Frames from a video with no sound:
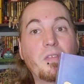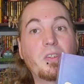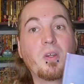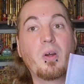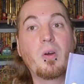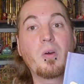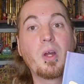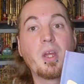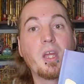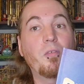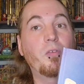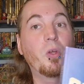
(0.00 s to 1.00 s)
so
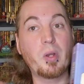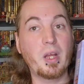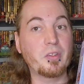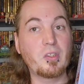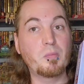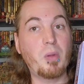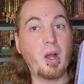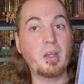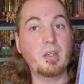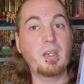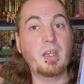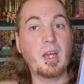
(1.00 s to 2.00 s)
if no one else has
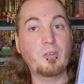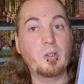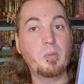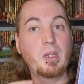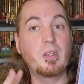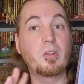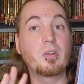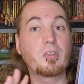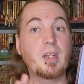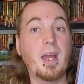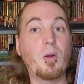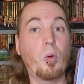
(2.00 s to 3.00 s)
bought any after me, there's
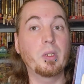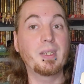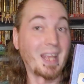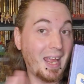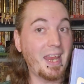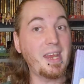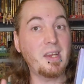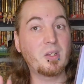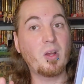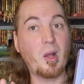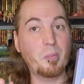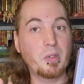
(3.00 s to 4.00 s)
now only 8
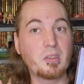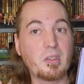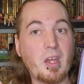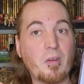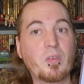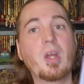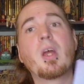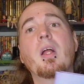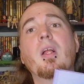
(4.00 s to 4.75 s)
copies left